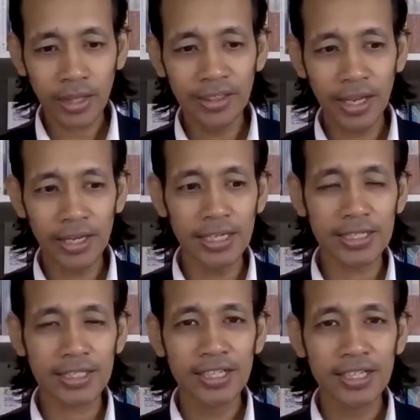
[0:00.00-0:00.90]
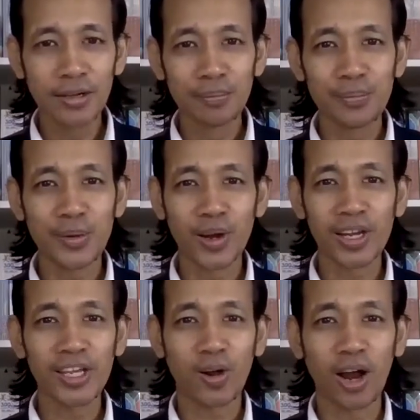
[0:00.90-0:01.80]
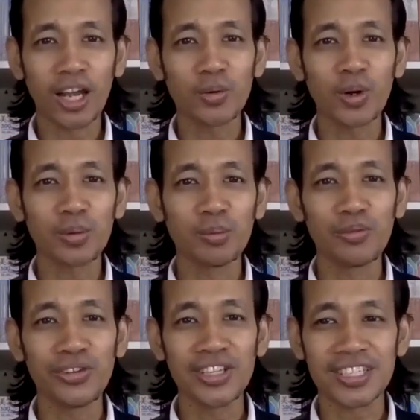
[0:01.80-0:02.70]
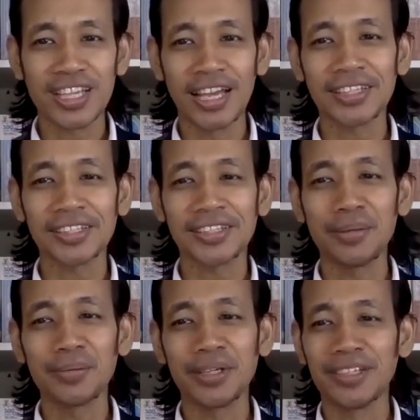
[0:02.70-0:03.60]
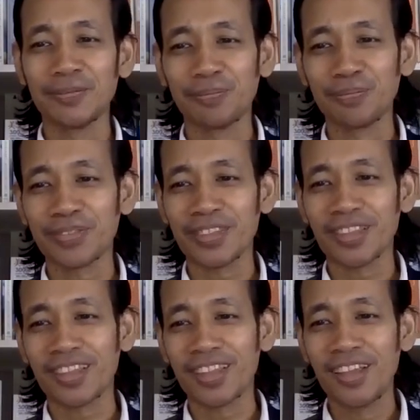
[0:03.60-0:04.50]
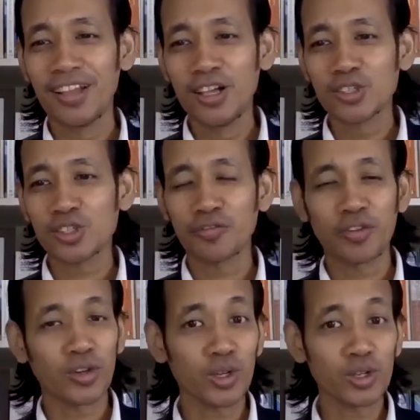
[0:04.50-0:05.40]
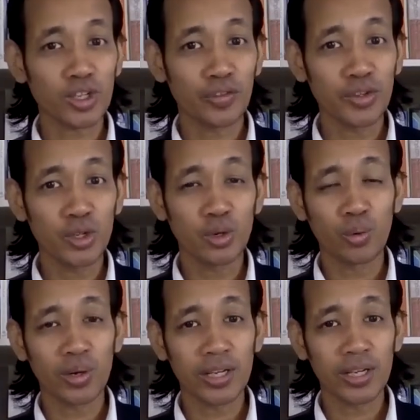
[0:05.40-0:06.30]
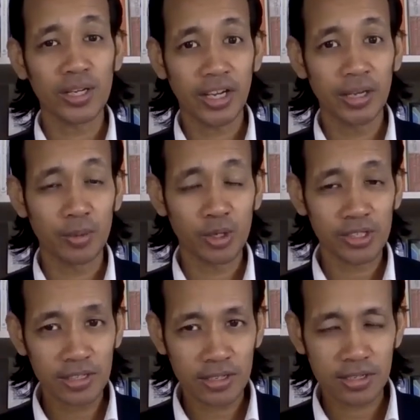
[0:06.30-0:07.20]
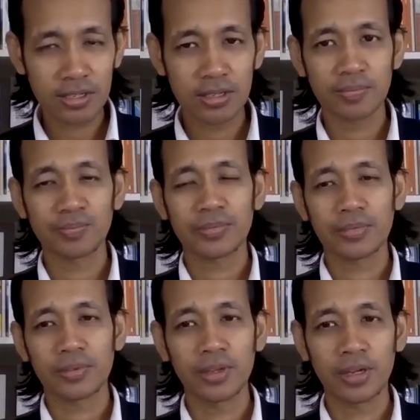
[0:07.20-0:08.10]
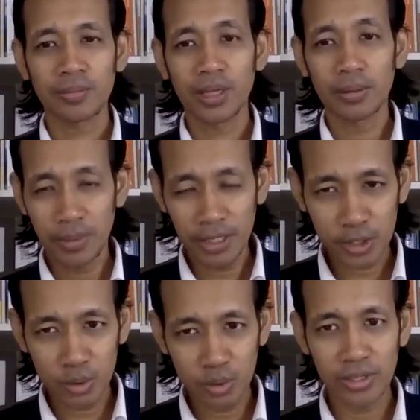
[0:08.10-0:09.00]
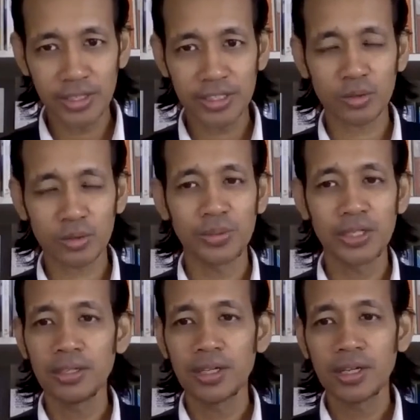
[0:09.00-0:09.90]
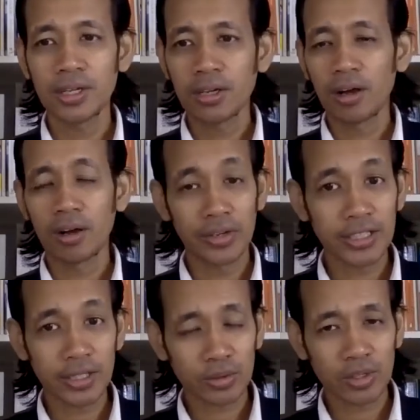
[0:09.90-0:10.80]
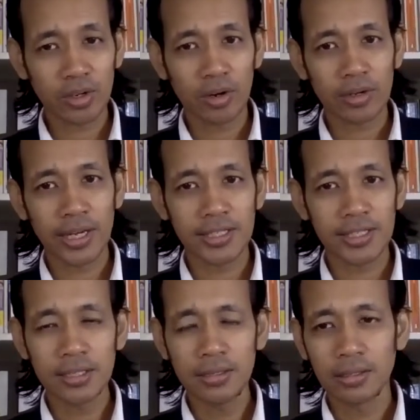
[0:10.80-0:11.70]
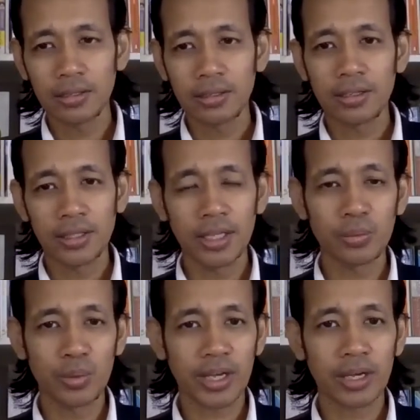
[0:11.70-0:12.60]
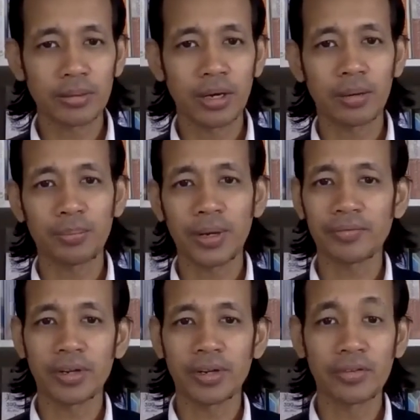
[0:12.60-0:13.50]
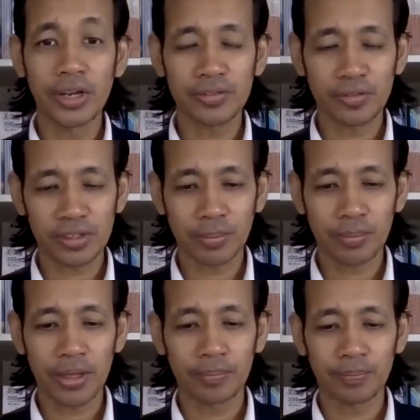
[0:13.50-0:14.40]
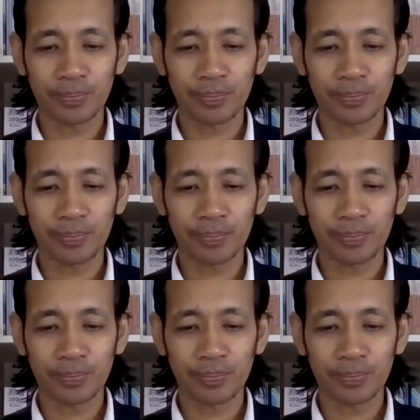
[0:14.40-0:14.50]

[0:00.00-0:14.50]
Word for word: That is purely Hollywood movies, entertainment. So for those of you who want to try hypnosis, yeah, please do reach out to me or reach out to the organizer. Then we can uh, plan, arrange for something.